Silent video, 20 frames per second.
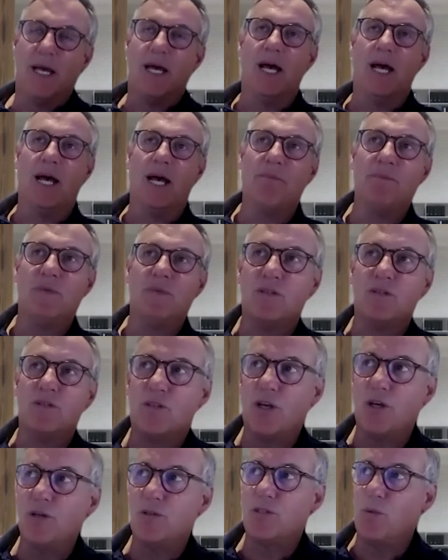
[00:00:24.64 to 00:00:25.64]
Um,
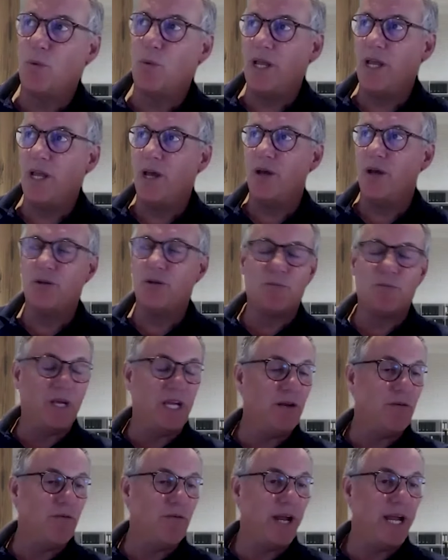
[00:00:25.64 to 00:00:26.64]
so Twilio has
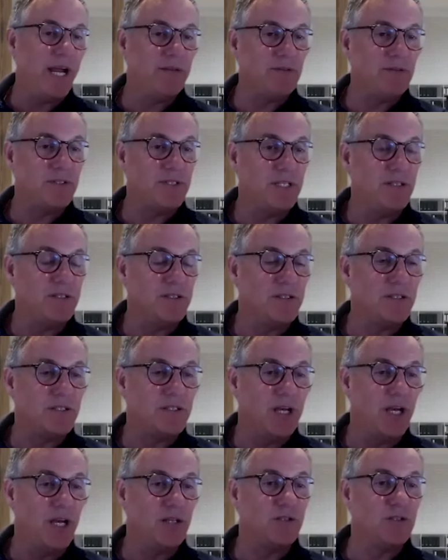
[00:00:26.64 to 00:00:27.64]
been around since
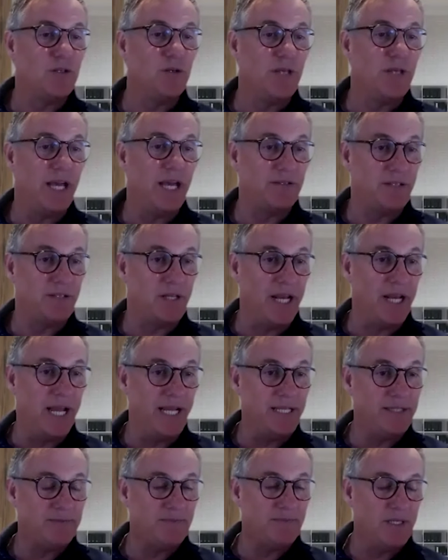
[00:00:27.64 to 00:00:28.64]
uh,
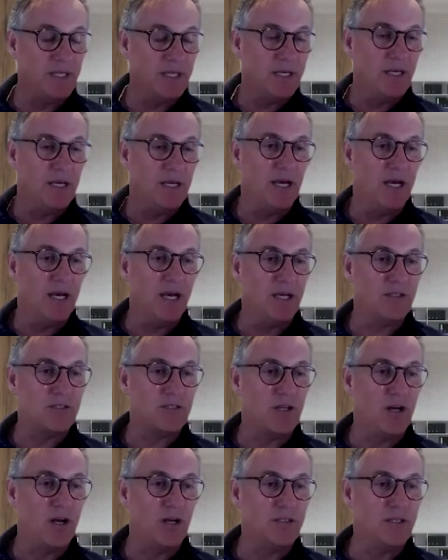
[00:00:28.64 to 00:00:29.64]
2008 uh,
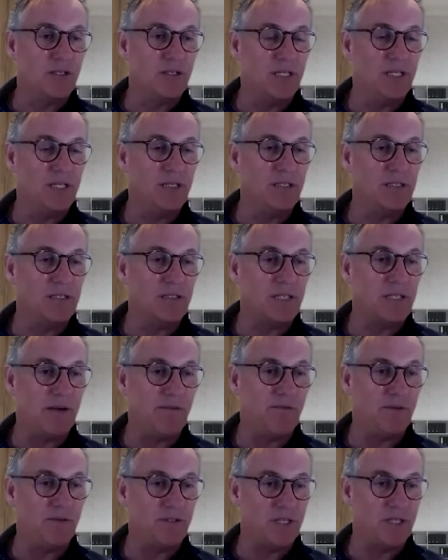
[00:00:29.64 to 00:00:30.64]
started in
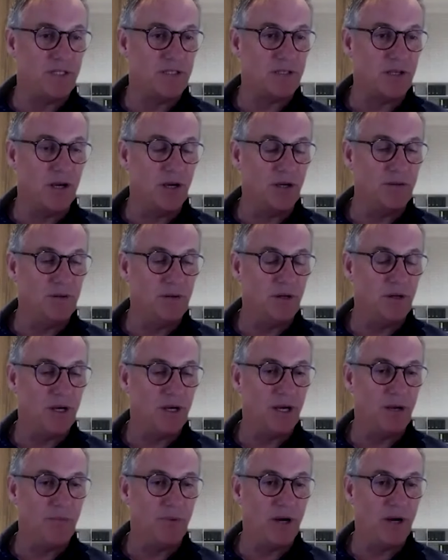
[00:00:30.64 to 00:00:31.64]
San Francisco
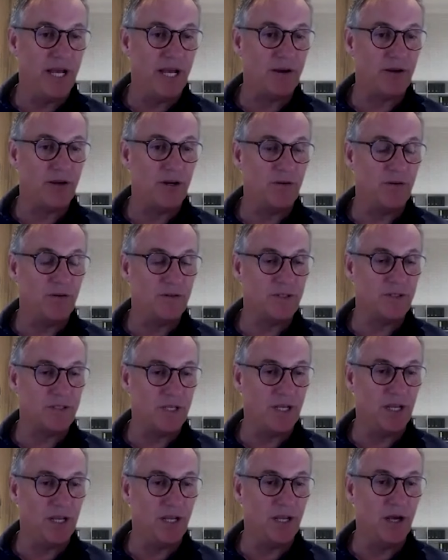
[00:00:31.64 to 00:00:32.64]
uh, by our current
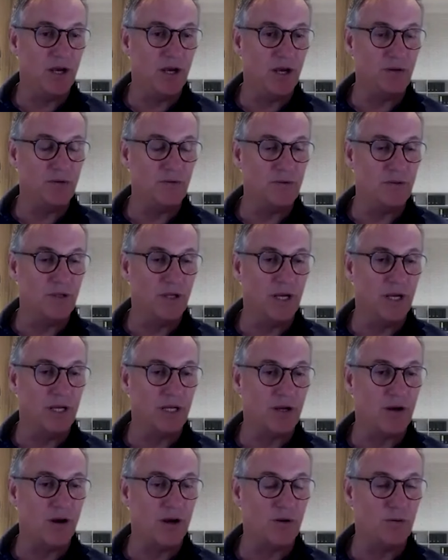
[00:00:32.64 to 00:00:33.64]
CEO, uh, a
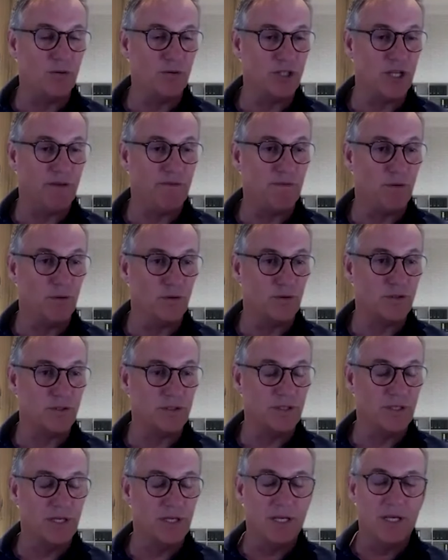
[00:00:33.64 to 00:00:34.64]
guy called Jeff
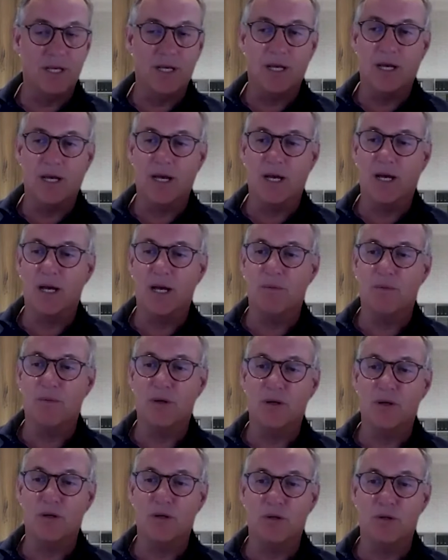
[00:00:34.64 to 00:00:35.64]
Lawson, um,
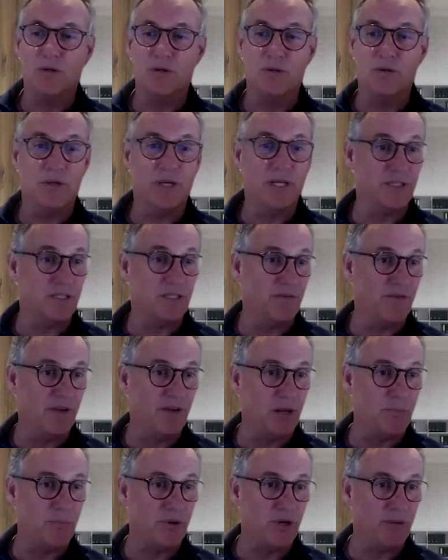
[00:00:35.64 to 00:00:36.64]
who is a
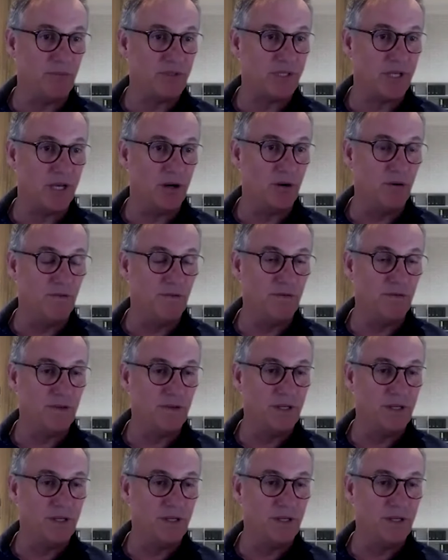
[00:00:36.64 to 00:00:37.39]
developer himself,